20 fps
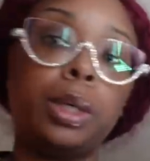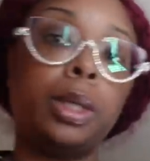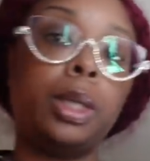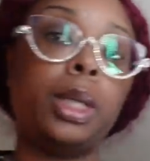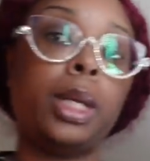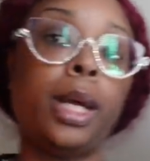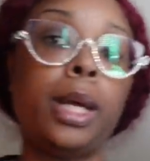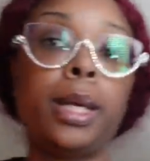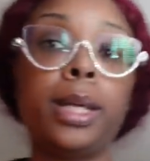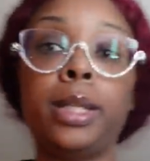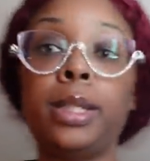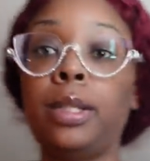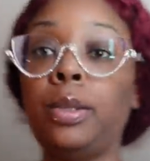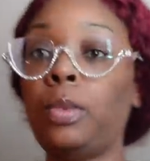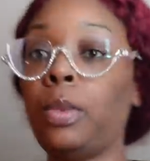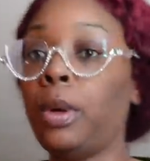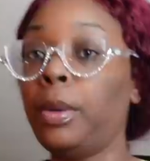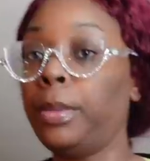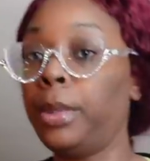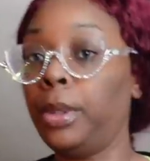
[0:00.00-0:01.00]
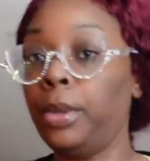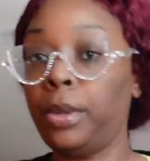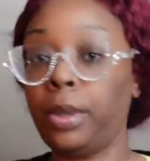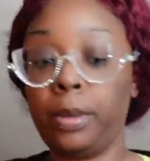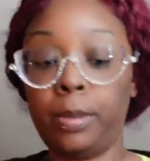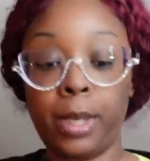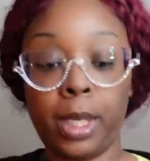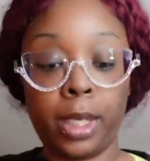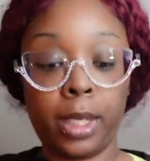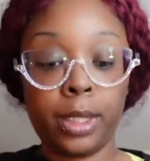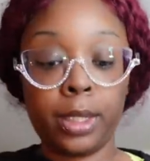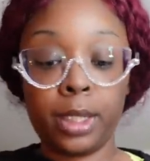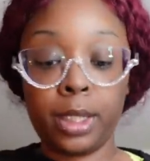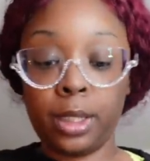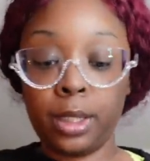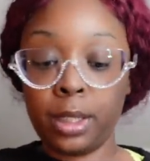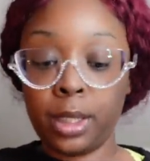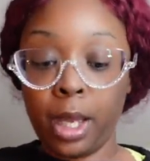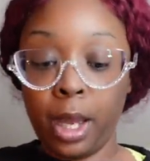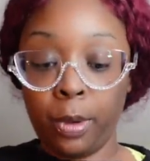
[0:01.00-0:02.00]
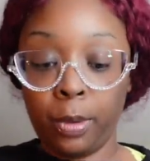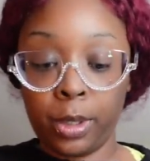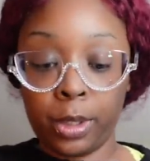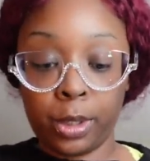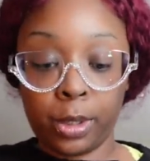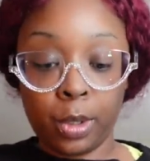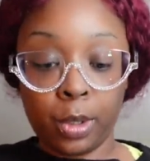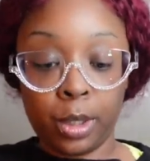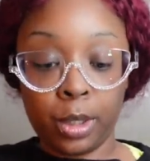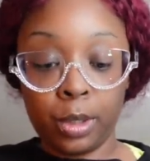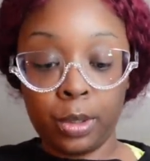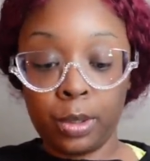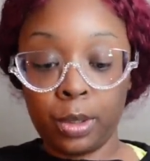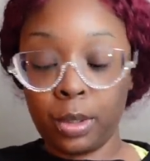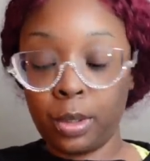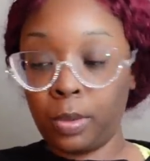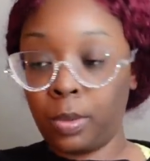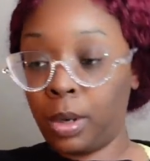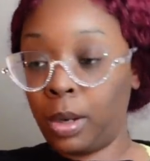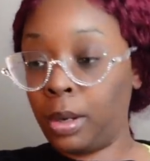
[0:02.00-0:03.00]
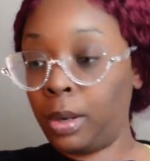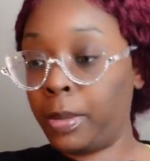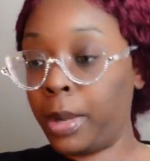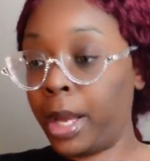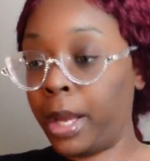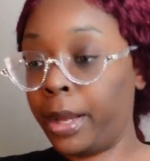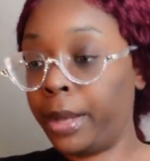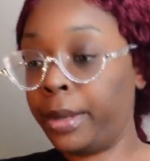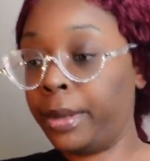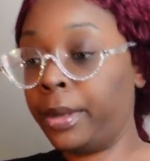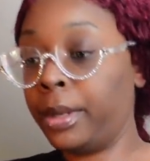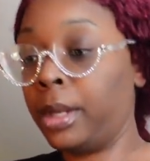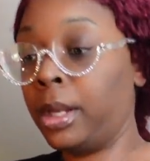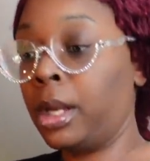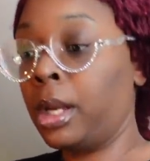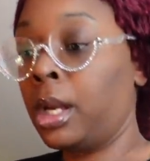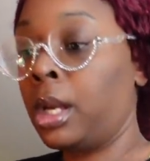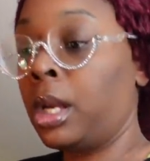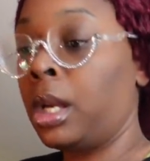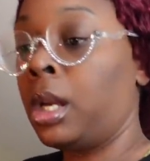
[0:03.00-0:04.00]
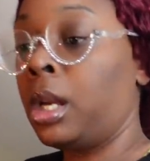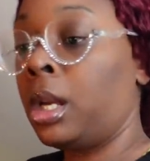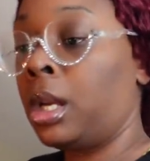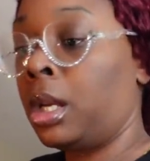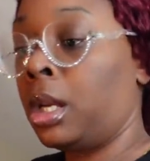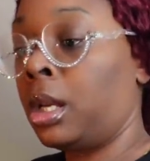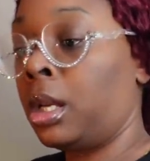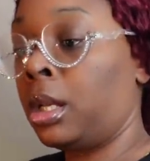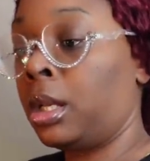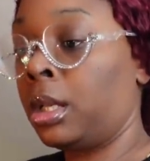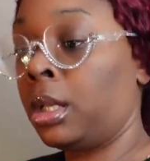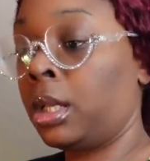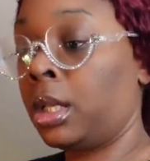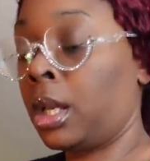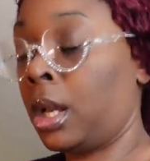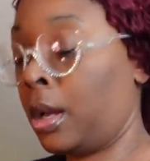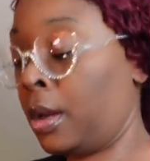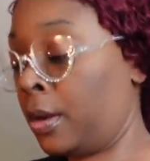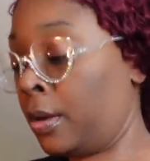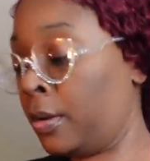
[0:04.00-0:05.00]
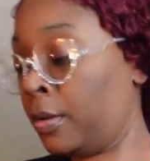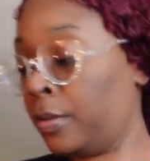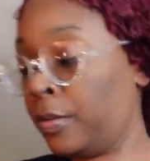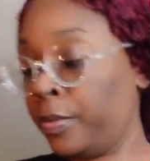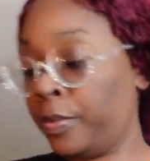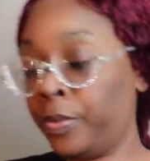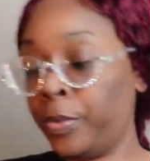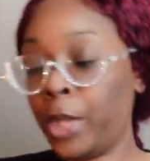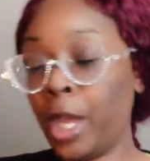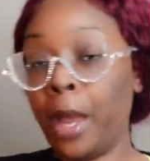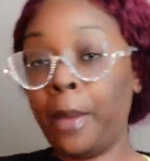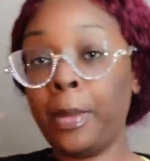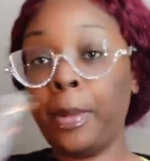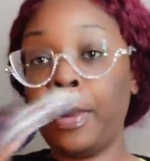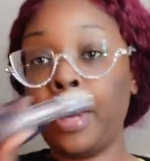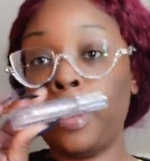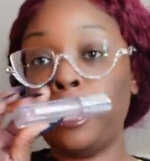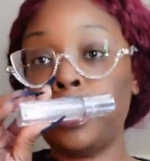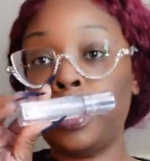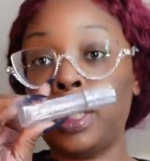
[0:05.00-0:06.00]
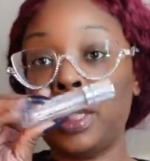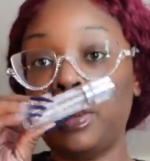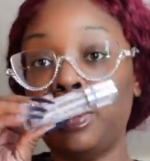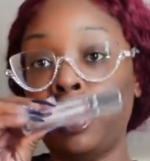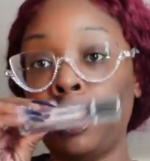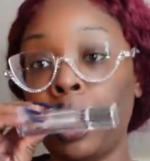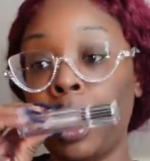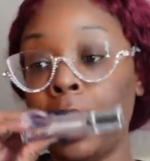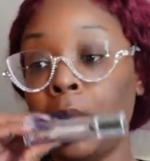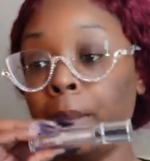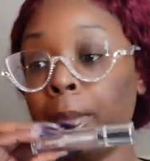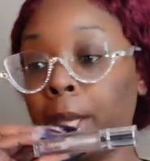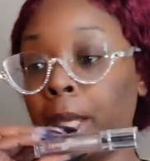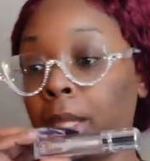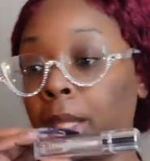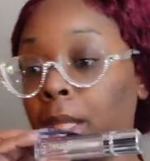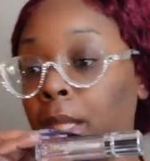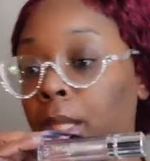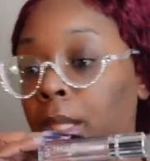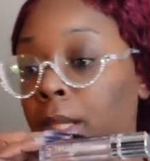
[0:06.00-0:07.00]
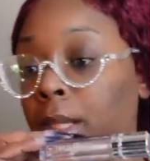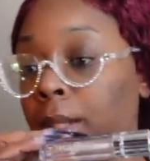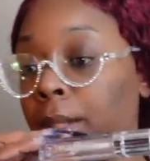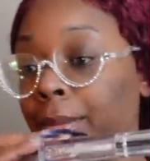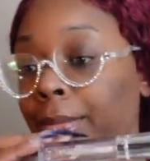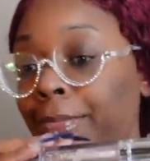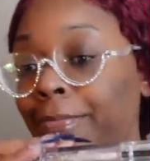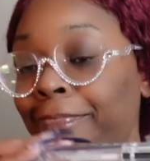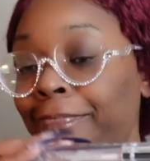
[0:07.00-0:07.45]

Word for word: honey, I guess it won't be going back because Sugar already started using the roller ball. So, y'all remember I was bragging about this?